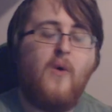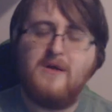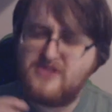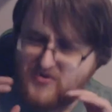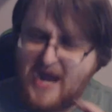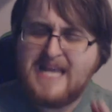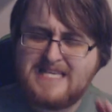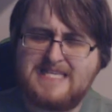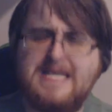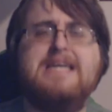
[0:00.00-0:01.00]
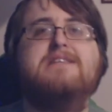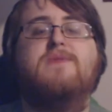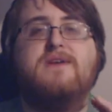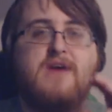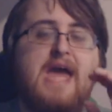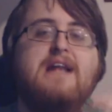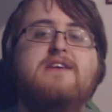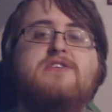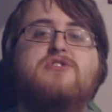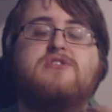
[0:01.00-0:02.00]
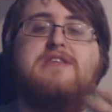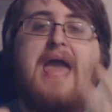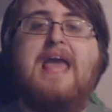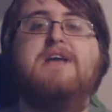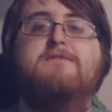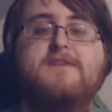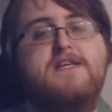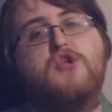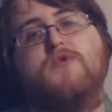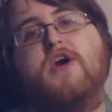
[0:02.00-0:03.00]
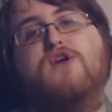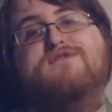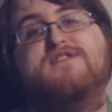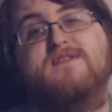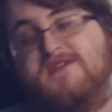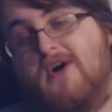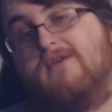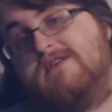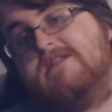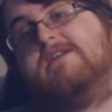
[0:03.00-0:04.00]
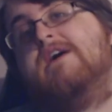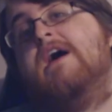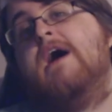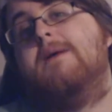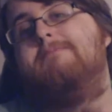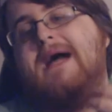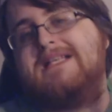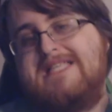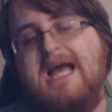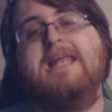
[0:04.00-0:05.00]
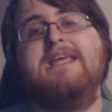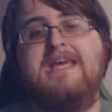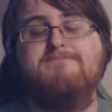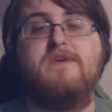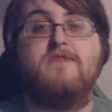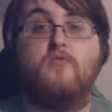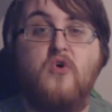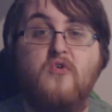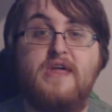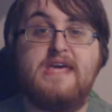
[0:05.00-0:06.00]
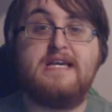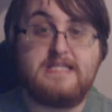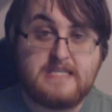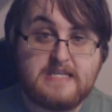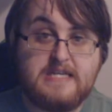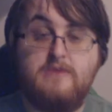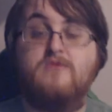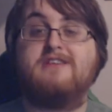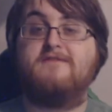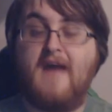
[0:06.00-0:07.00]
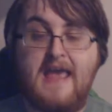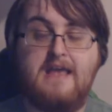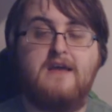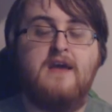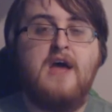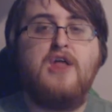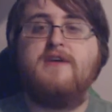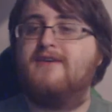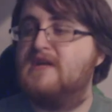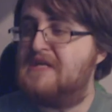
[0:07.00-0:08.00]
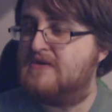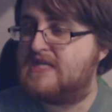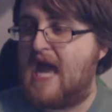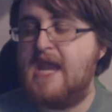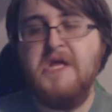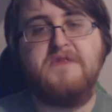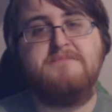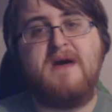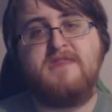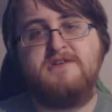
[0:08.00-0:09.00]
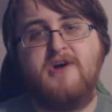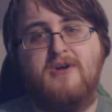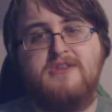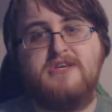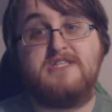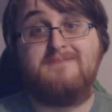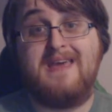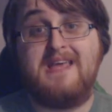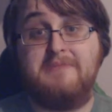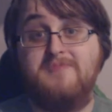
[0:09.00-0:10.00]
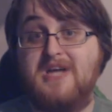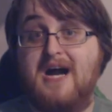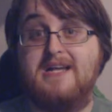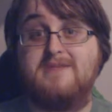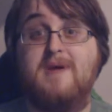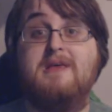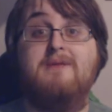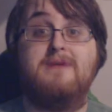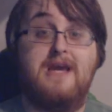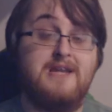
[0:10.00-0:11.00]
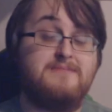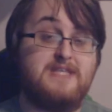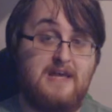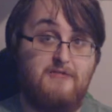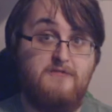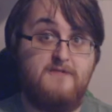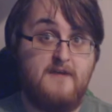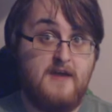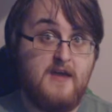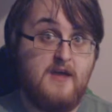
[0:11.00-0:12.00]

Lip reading: What I'm trying to say is that the aliens just gave victory over to the Doctor by telling him that the world that he existed in was fake. They could have used any other methodology to make him die, to make him kill himself,